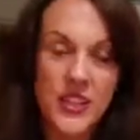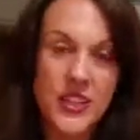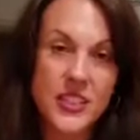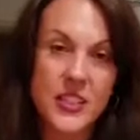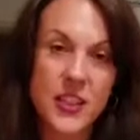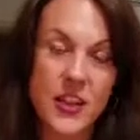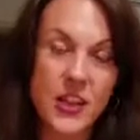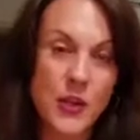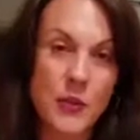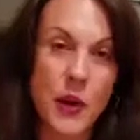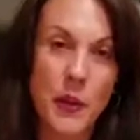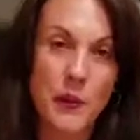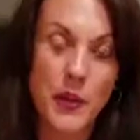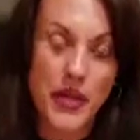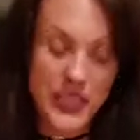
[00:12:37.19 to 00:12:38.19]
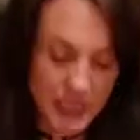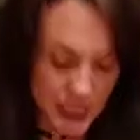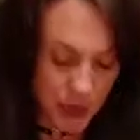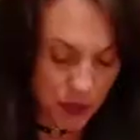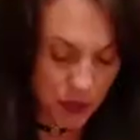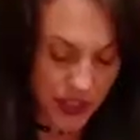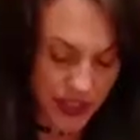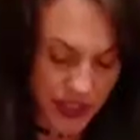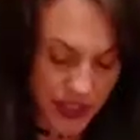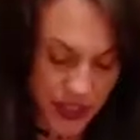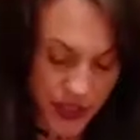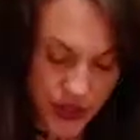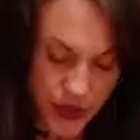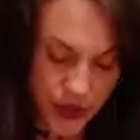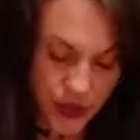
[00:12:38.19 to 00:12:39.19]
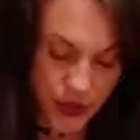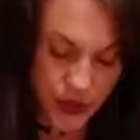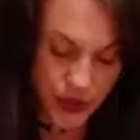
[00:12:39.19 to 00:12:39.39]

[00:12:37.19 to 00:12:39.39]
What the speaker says: talk about being split in two.